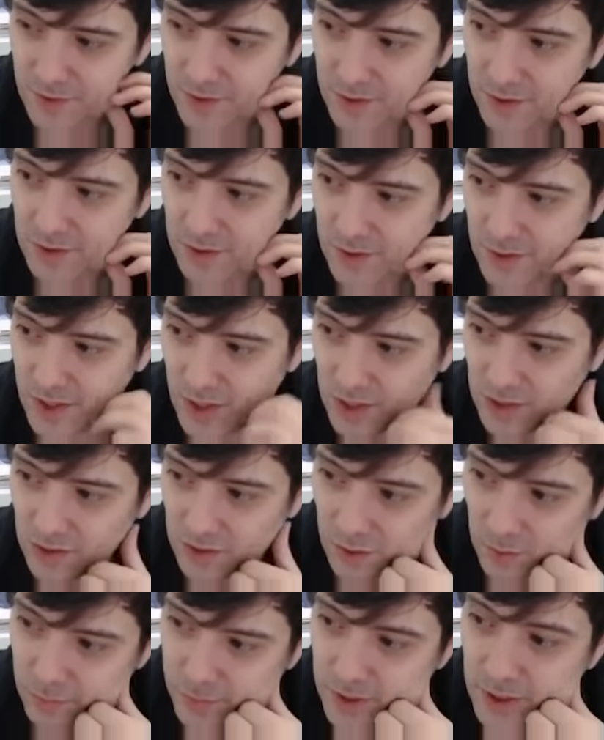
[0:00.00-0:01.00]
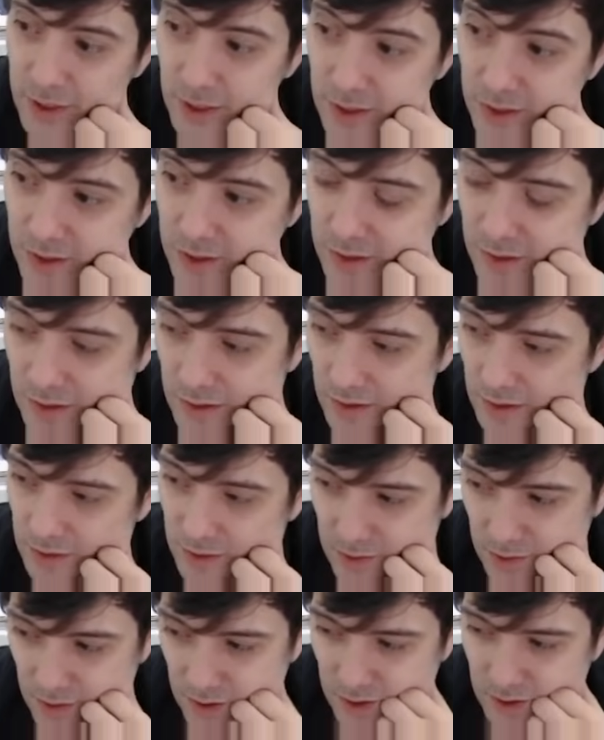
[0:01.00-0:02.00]
the cyclical peak,
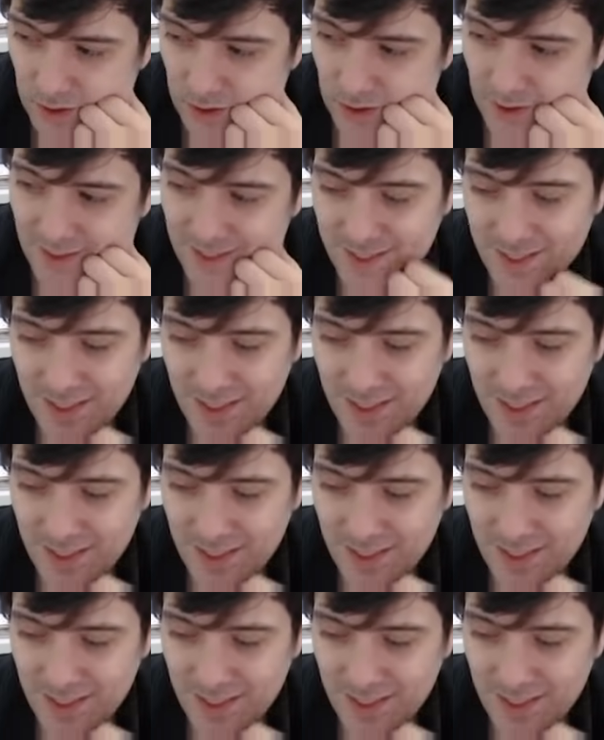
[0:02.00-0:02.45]
it's